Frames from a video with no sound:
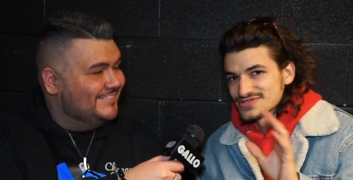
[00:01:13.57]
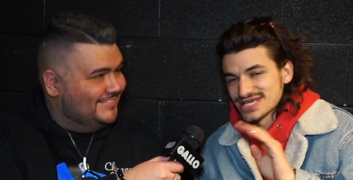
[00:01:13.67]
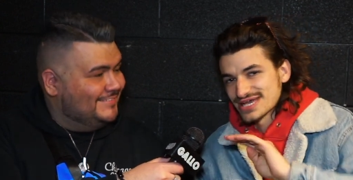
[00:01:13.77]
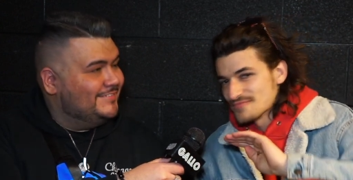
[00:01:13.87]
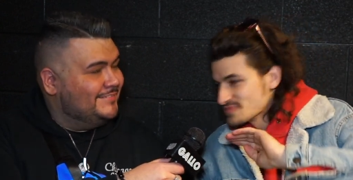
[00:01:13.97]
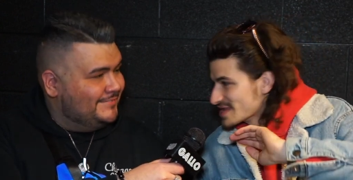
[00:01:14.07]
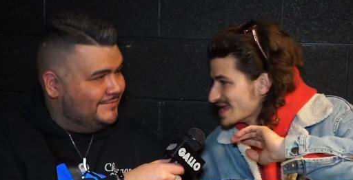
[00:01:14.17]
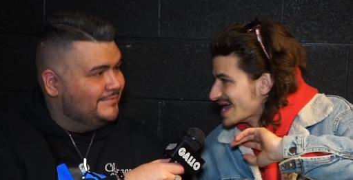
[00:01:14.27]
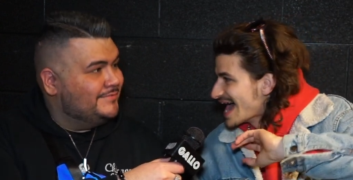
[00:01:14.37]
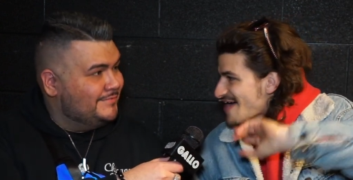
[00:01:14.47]
Speaker 1: it's like
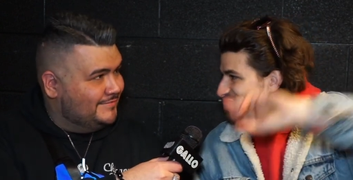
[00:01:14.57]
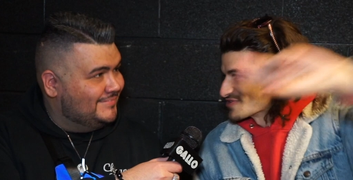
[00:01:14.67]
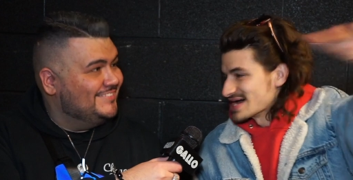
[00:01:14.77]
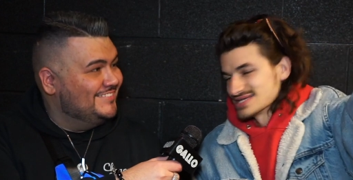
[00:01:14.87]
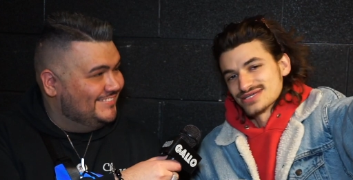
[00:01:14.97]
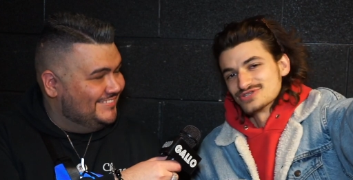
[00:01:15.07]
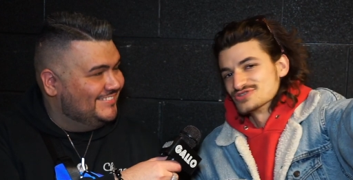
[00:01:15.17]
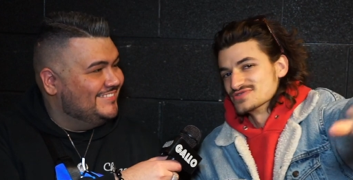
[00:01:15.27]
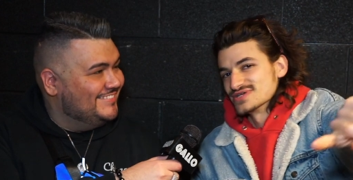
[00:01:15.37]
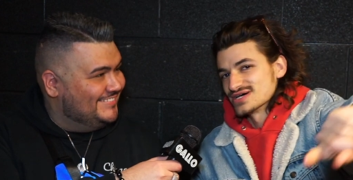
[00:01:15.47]
everyone out there
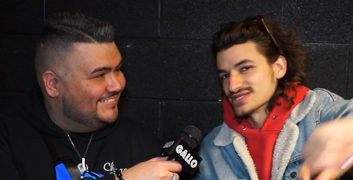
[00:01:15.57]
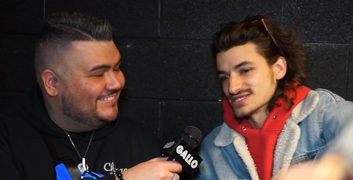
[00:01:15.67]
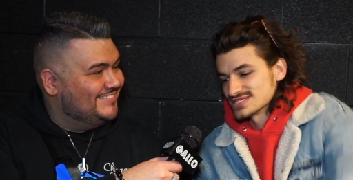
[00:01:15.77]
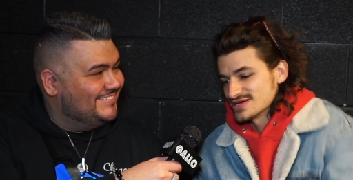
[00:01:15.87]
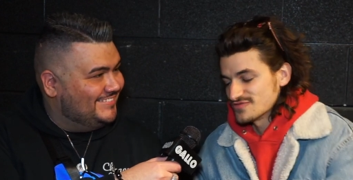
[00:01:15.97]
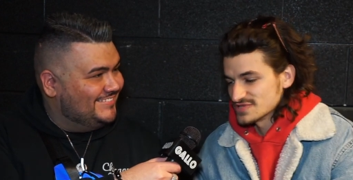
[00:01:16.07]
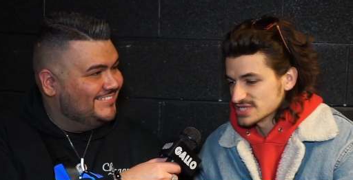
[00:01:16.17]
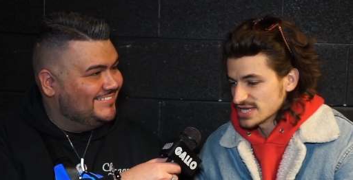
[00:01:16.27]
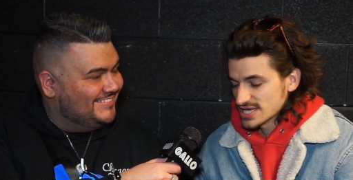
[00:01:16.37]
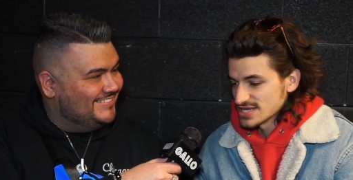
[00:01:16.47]
doing all this stuff. It's
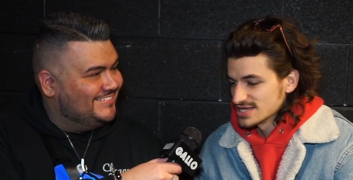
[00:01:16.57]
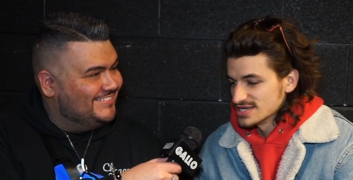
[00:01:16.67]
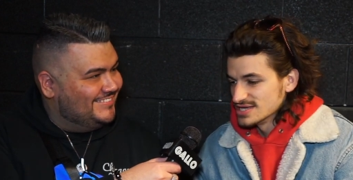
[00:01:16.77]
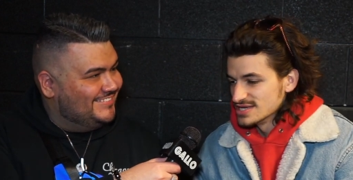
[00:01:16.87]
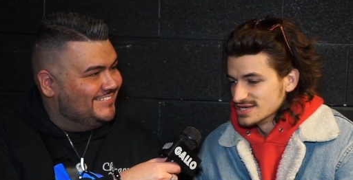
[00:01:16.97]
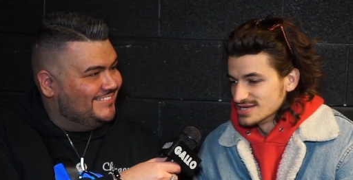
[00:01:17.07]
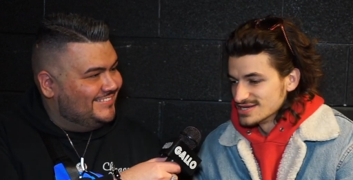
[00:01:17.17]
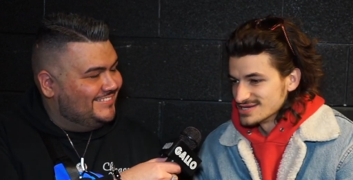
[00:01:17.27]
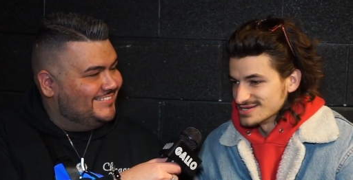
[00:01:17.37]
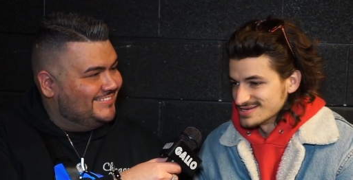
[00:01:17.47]
like,
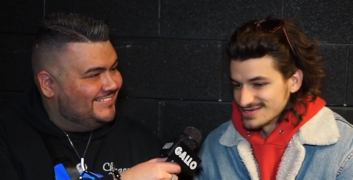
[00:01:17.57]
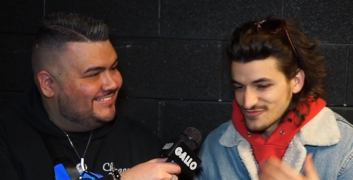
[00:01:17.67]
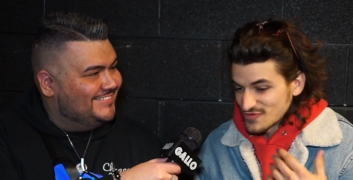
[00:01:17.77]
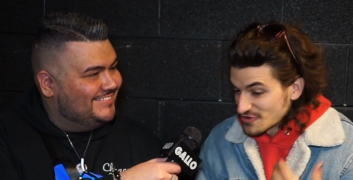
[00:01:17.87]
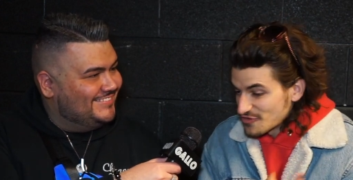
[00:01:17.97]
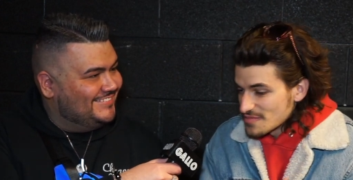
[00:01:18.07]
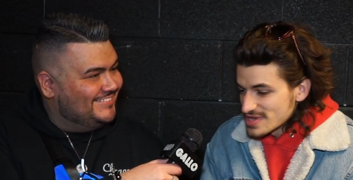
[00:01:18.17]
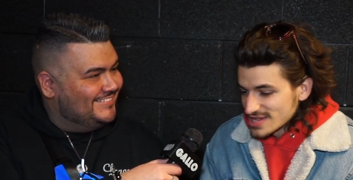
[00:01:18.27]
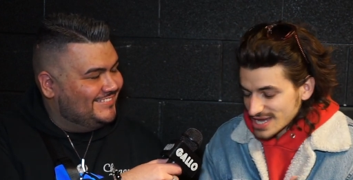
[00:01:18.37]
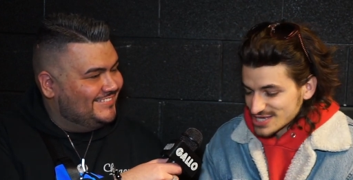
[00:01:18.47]
it's like for
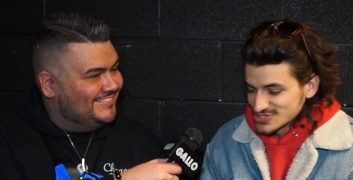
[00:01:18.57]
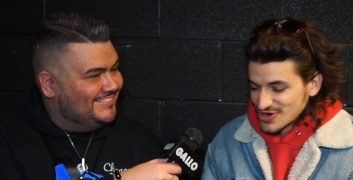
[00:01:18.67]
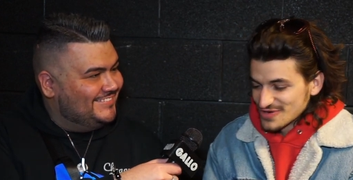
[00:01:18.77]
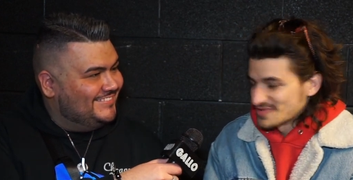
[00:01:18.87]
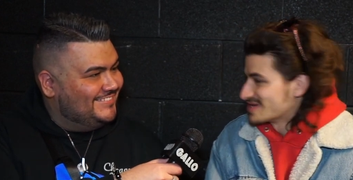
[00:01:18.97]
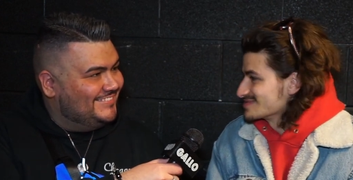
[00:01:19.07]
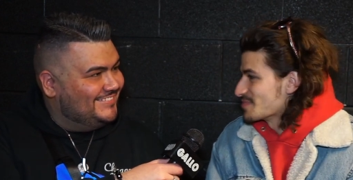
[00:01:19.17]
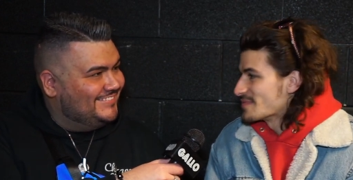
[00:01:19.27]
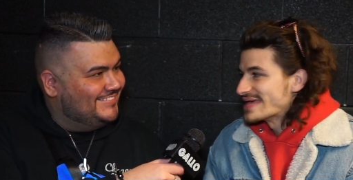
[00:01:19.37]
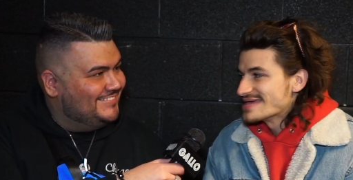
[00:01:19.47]
me, like I started when I was a
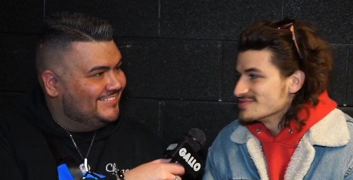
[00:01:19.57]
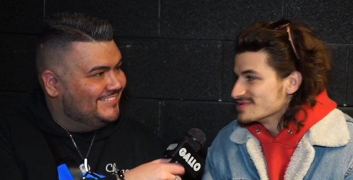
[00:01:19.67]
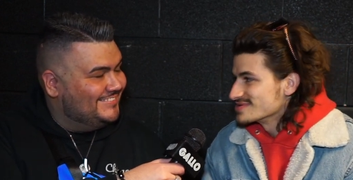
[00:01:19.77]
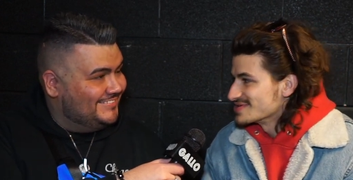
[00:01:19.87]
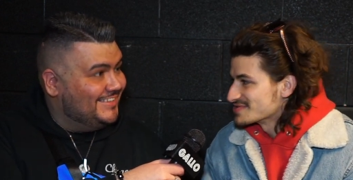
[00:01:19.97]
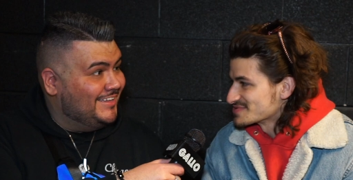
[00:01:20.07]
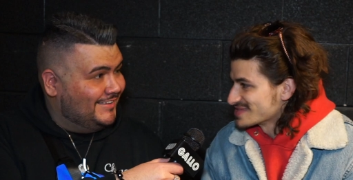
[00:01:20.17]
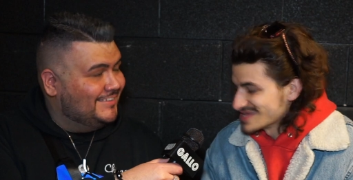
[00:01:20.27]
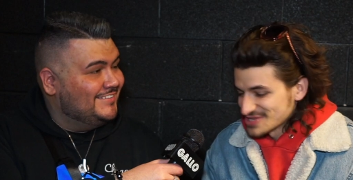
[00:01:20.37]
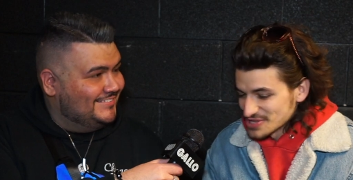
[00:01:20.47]
baby. You know,
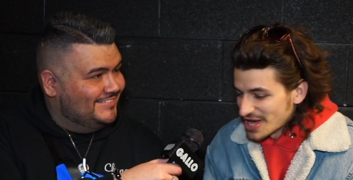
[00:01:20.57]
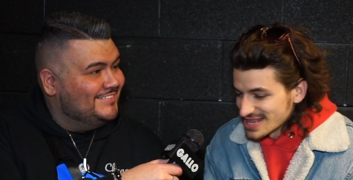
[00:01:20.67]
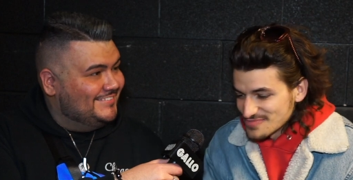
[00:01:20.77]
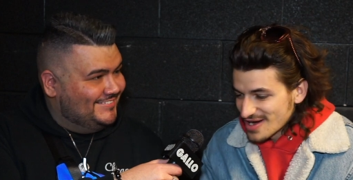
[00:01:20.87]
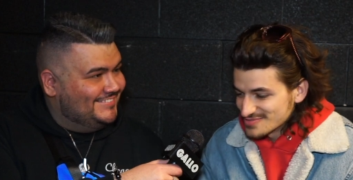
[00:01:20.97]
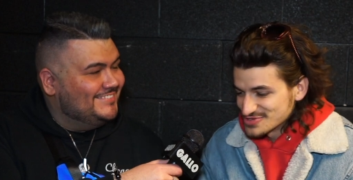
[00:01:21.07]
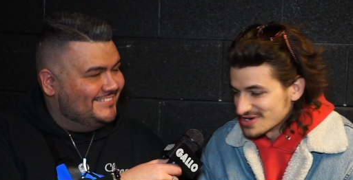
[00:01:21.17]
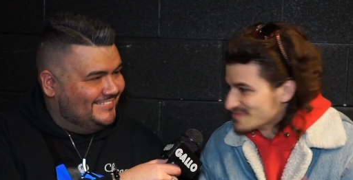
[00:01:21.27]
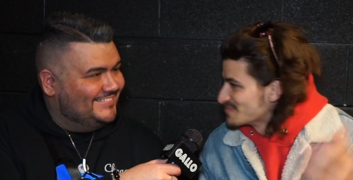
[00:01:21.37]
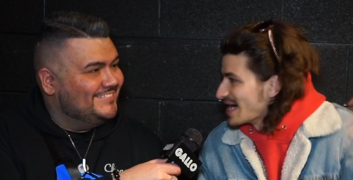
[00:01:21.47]
the lollipop
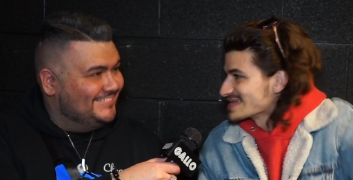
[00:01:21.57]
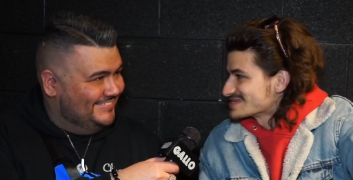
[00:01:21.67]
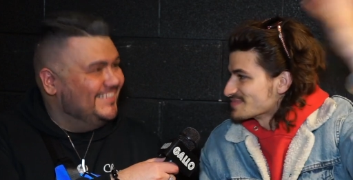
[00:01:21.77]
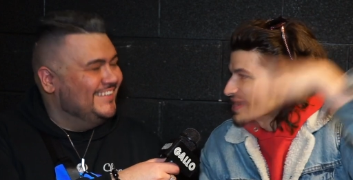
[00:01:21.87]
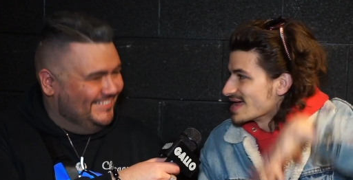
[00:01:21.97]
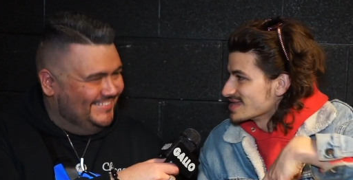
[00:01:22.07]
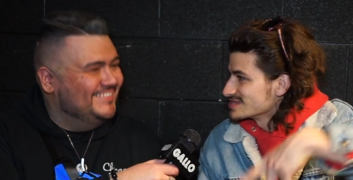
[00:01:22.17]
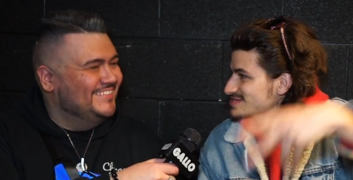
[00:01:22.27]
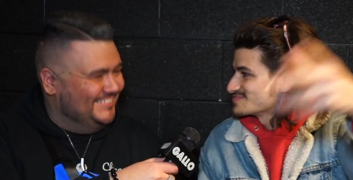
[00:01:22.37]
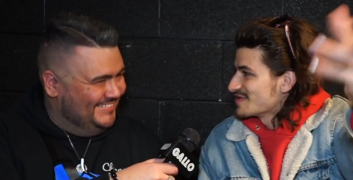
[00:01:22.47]
drum, pots and
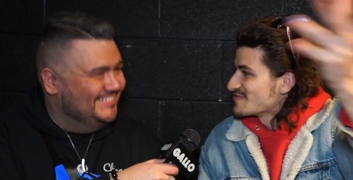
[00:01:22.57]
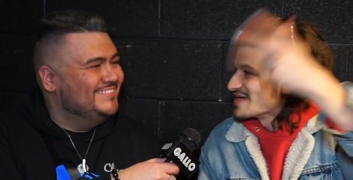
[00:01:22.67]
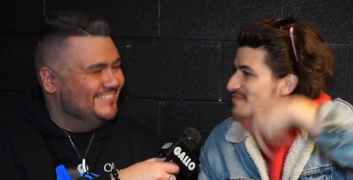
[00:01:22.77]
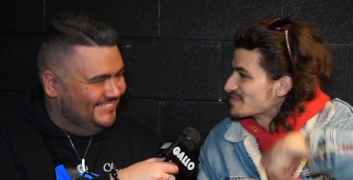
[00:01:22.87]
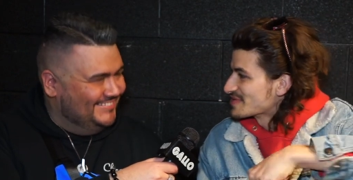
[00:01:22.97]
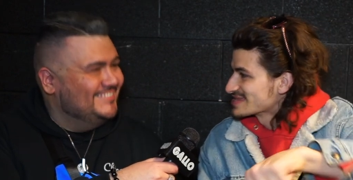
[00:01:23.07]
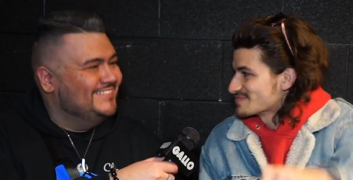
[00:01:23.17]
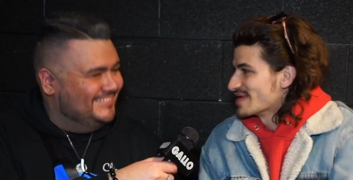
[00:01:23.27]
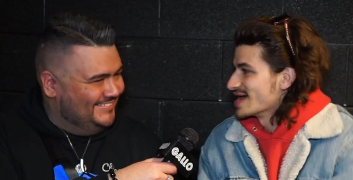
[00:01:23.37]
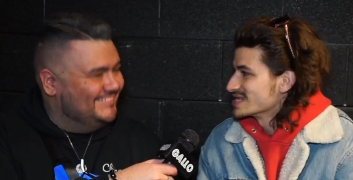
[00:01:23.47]
pans, my family bringing the
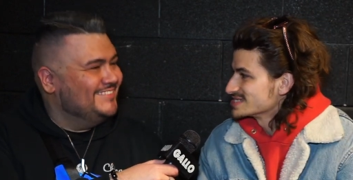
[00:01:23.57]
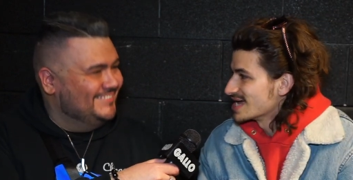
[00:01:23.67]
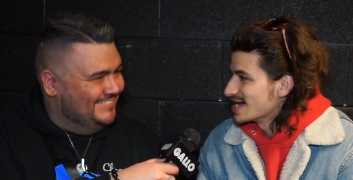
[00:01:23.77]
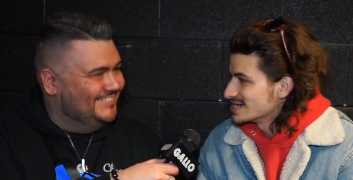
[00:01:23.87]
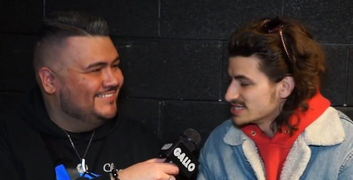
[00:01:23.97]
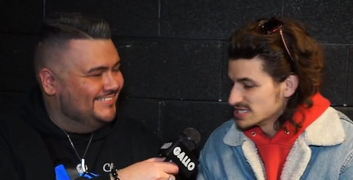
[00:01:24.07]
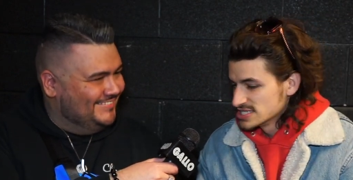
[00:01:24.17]
pans down, mm-hmm.